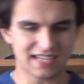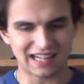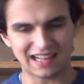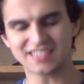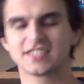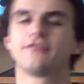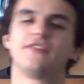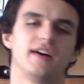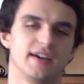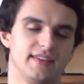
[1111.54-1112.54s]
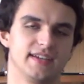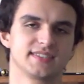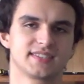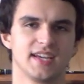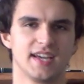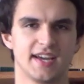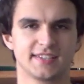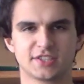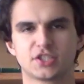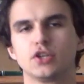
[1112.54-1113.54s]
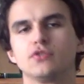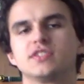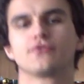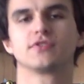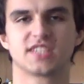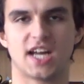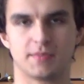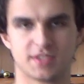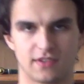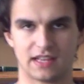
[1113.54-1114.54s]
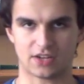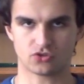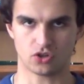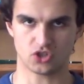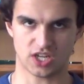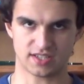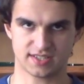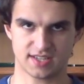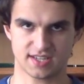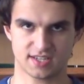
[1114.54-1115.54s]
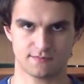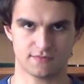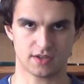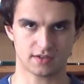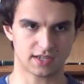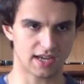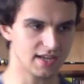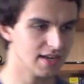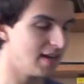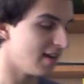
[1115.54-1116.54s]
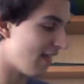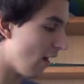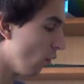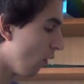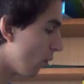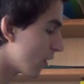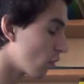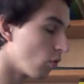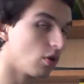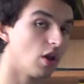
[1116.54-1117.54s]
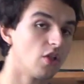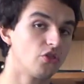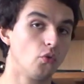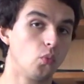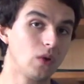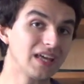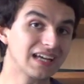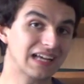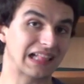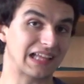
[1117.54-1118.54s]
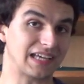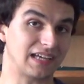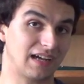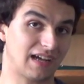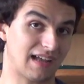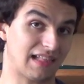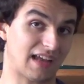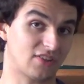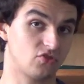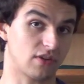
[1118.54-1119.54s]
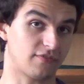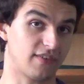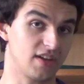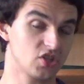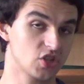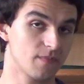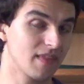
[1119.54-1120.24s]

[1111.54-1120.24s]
classify this into two different types of electrogenesis. Okay? They're what we call the weakly electric fish